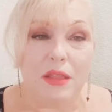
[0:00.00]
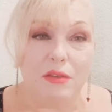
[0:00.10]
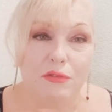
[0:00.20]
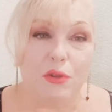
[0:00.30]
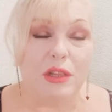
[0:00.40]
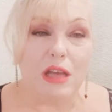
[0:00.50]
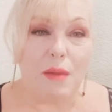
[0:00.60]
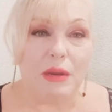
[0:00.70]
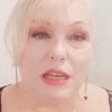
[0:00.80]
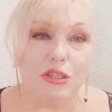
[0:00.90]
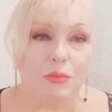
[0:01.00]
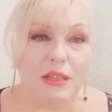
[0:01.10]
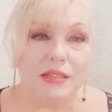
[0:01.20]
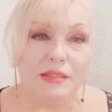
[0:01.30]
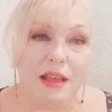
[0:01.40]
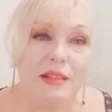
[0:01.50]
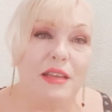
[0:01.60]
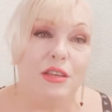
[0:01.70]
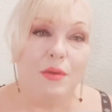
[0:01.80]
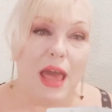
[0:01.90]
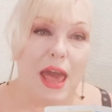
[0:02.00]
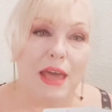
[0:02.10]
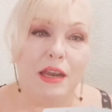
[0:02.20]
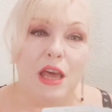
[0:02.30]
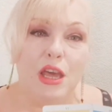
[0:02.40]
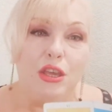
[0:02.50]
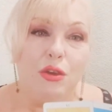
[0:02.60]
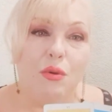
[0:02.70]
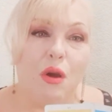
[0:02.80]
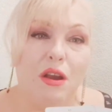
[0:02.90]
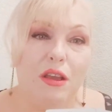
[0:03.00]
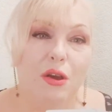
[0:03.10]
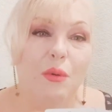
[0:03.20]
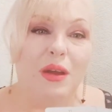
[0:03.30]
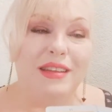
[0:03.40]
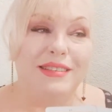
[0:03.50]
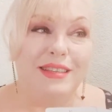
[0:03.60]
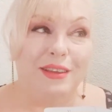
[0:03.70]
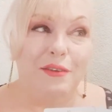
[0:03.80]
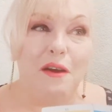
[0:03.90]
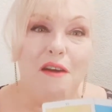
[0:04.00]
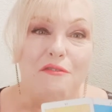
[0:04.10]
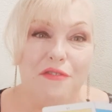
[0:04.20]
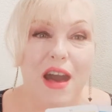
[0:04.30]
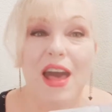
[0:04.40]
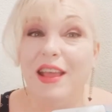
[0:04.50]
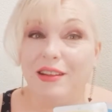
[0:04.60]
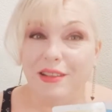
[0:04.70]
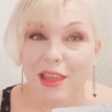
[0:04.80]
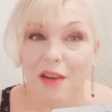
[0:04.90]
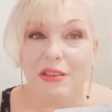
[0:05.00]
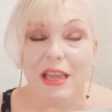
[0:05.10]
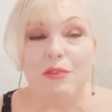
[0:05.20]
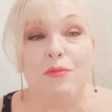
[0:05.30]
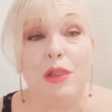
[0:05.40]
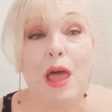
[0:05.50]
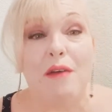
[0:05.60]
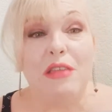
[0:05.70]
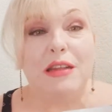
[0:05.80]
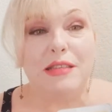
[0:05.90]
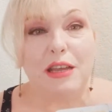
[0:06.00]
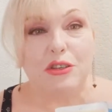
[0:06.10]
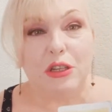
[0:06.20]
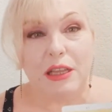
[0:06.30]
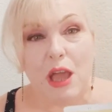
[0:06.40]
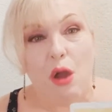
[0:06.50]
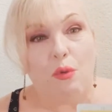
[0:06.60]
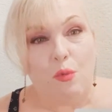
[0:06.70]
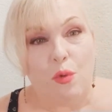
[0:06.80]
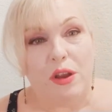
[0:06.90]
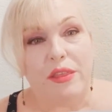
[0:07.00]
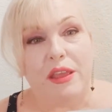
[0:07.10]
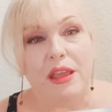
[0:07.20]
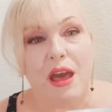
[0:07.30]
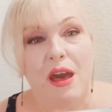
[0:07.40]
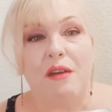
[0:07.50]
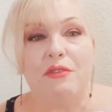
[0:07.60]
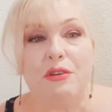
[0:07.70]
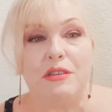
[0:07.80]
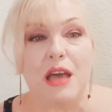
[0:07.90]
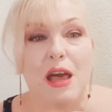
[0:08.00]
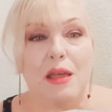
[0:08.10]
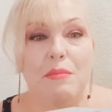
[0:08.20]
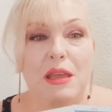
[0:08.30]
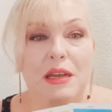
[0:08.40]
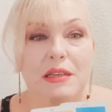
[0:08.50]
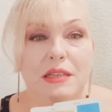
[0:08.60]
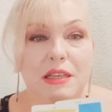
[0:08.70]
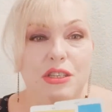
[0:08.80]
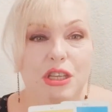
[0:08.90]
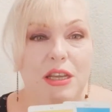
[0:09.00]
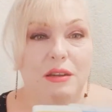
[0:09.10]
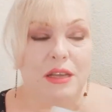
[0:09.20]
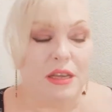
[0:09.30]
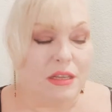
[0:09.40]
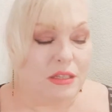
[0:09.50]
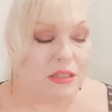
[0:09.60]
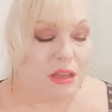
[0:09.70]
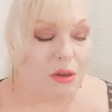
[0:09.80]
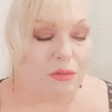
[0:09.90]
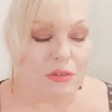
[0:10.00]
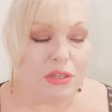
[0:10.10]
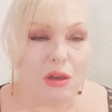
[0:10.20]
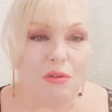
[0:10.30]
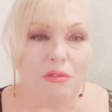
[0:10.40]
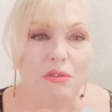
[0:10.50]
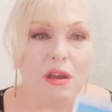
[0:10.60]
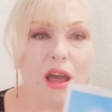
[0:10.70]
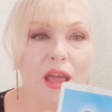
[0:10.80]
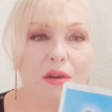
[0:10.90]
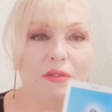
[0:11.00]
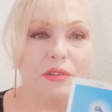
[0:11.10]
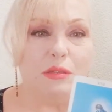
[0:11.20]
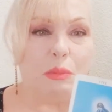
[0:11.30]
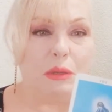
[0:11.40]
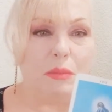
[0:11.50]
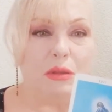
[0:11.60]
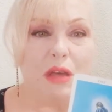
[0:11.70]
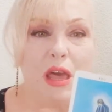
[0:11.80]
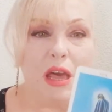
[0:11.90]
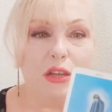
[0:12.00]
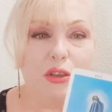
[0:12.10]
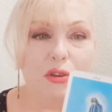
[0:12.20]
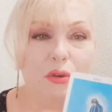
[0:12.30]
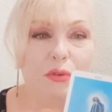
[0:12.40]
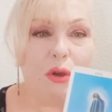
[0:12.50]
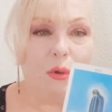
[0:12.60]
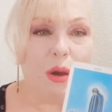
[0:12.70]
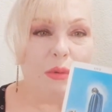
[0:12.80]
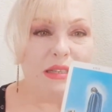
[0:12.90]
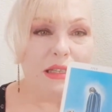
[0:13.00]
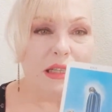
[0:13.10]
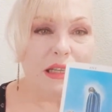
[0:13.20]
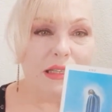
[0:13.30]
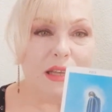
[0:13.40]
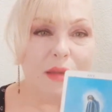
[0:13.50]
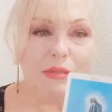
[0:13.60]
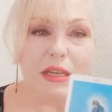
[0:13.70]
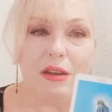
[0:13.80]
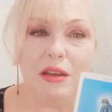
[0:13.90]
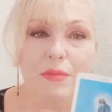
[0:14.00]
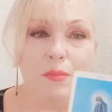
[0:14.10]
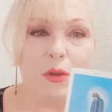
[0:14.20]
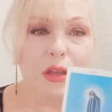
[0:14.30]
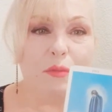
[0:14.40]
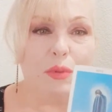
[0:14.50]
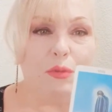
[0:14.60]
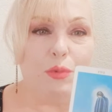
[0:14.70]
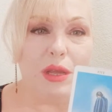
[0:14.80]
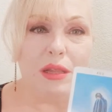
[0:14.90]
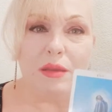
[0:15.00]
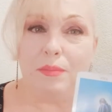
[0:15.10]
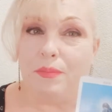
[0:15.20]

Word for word: the fool in combination with the sun that you had, you are going to find love again, love that is actually worthy of your time and attention. So don't cry over spilled milk. You don't know what was in these cups here. It could have been really